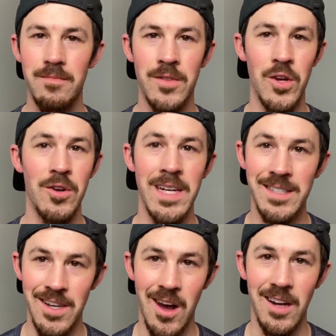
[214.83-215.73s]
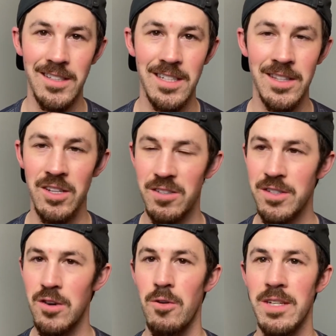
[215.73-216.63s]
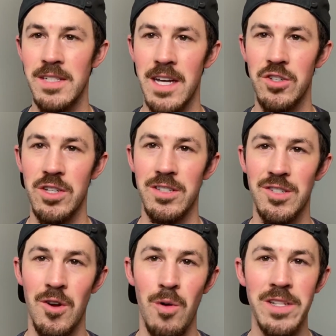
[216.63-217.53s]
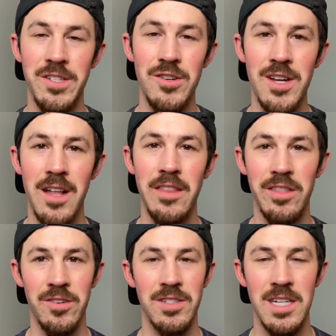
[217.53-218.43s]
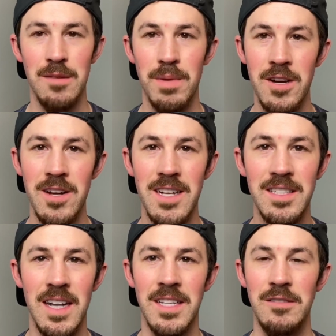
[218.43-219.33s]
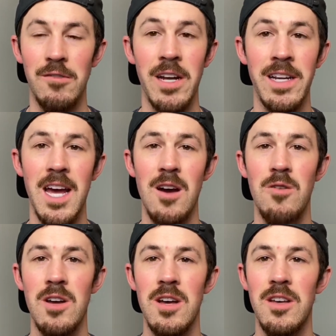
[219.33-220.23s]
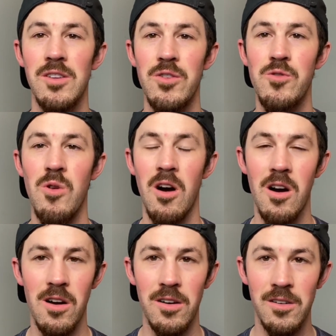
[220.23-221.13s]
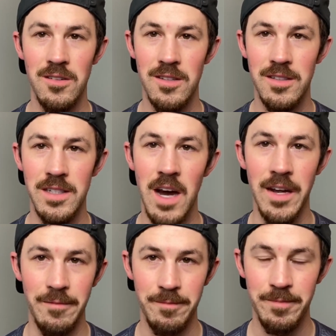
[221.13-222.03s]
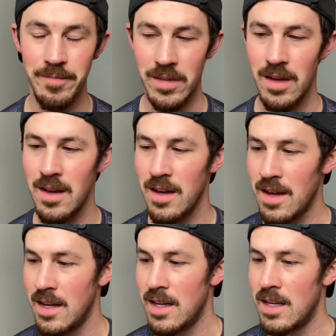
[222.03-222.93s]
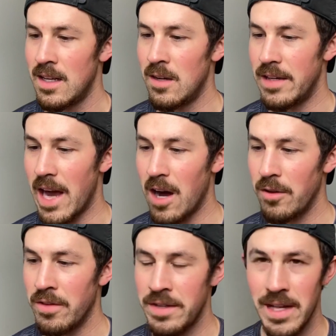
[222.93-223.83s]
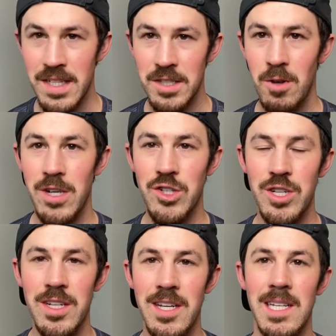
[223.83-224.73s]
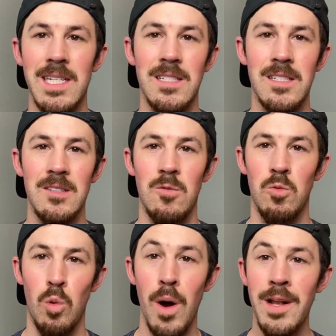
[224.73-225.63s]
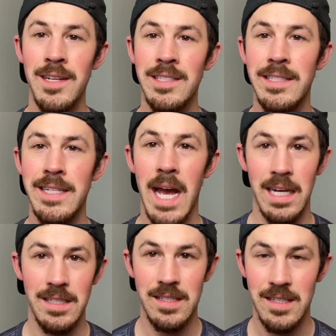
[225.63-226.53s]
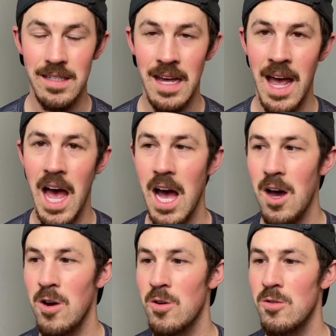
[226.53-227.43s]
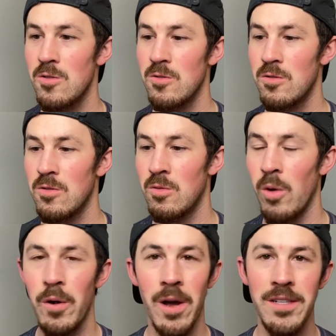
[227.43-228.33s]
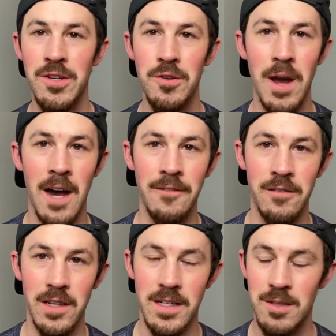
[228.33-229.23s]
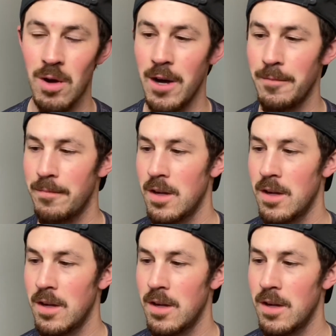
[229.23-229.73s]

There is not. There is no extension. So once you're done the 13 periods, as of right now, you are done. Now, next question is, what is next? What do I do after this? Well,